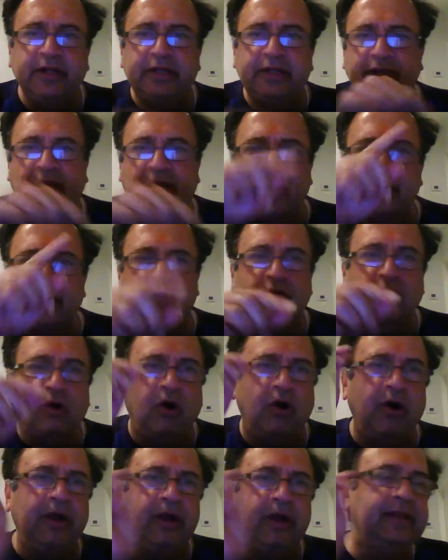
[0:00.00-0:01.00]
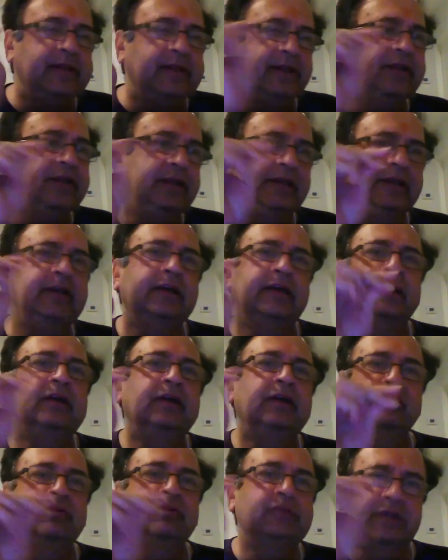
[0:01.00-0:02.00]
he had a coil and then he
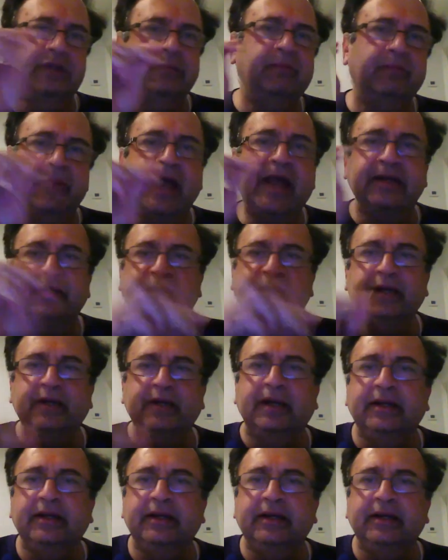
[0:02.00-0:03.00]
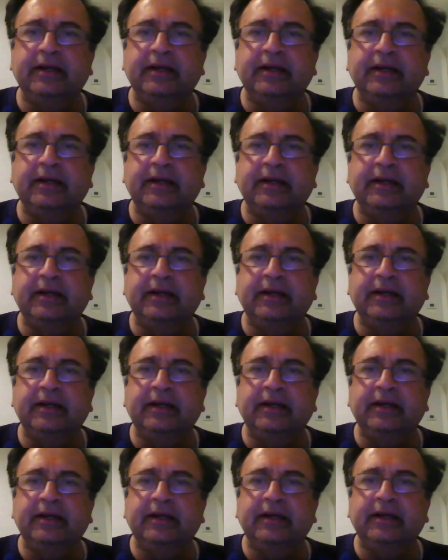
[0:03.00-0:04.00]
used a magnet, and he that
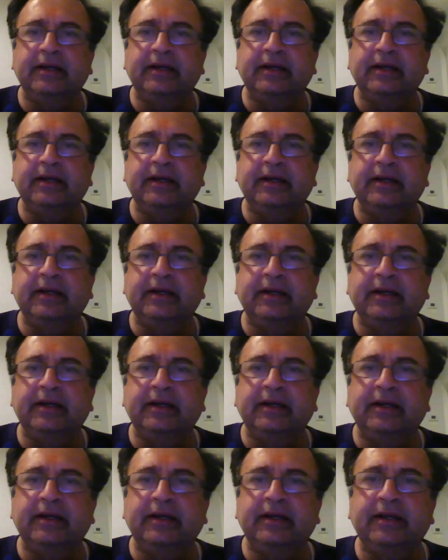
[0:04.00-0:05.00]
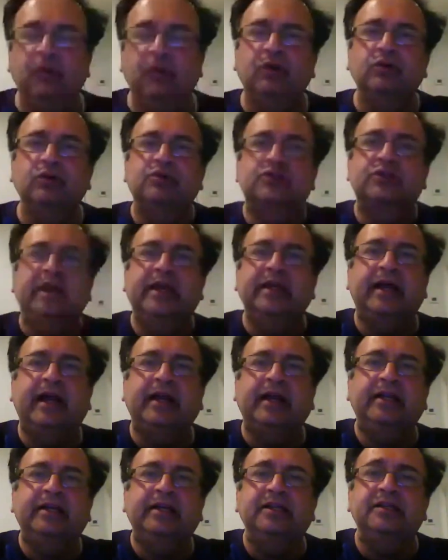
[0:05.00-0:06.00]
then he able to say
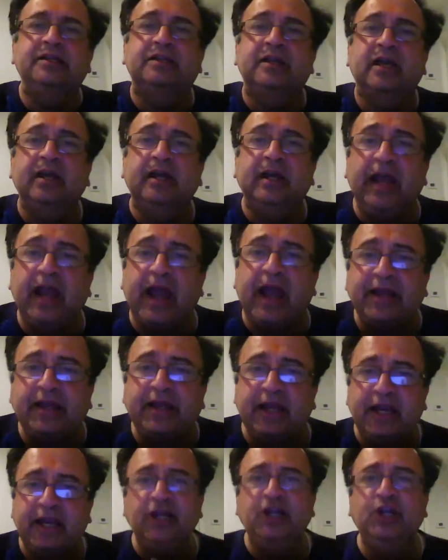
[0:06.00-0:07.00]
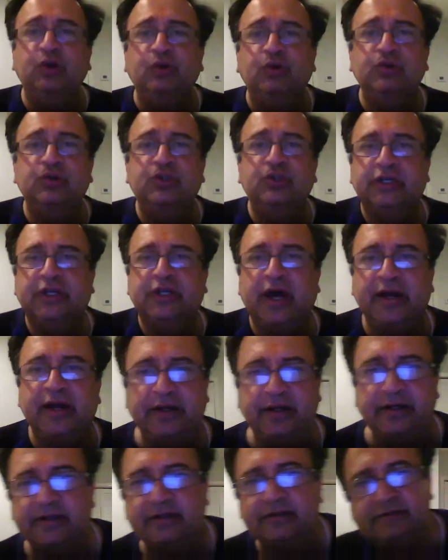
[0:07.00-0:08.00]
that it is an induced
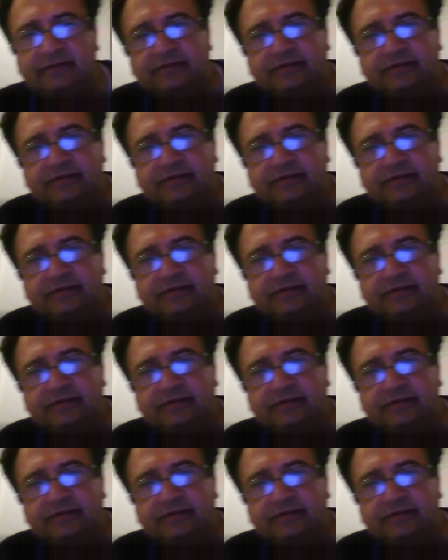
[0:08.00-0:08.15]
current.